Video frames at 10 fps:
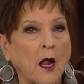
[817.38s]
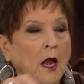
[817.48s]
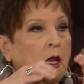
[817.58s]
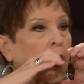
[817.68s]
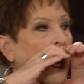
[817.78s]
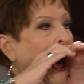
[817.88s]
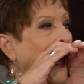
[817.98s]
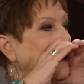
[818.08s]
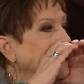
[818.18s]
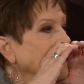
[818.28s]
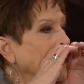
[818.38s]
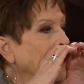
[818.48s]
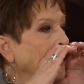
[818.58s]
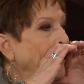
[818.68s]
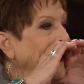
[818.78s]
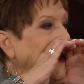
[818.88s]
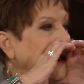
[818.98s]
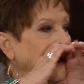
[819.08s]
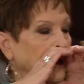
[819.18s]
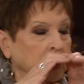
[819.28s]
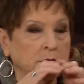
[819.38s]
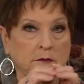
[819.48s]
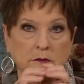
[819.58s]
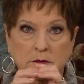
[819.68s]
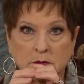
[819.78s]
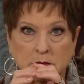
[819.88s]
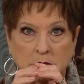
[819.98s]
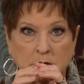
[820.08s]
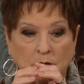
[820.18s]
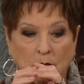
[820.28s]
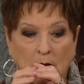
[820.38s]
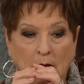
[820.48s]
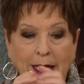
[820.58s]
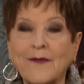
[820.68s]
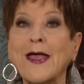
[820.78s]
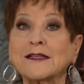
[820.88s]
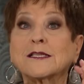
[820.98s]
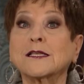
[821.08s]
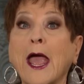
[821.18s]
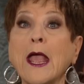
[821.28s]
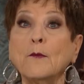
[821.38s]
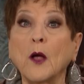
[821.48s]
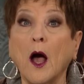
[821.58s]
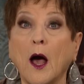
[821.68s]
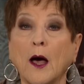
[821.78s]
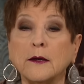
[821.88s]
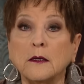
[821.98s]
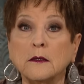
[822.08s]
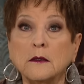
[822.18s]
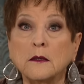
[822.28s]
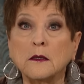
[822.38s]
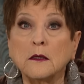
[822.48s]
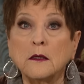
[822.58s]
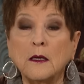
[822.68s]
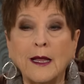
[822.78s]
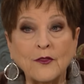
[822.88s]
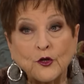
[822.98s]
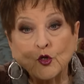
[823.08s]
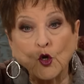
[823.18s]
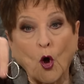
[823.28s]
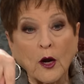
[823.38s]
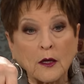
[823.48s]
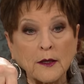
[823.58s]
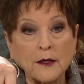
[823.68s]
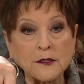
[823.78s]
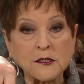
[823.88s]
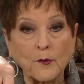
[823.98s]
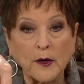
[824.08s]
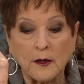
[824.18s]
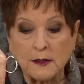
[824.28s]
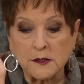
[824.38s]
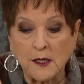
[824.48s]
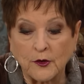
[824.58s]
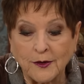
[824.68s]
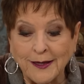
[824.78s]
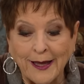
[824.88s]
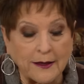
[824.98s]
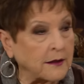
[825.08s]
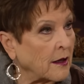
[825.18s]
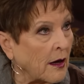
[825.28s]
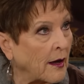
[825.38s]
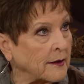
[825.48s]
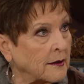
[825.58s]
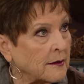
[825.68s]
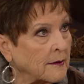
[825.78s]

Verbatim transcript: Light be. Yes. And that same God, in the dark little spirits that are dead to God,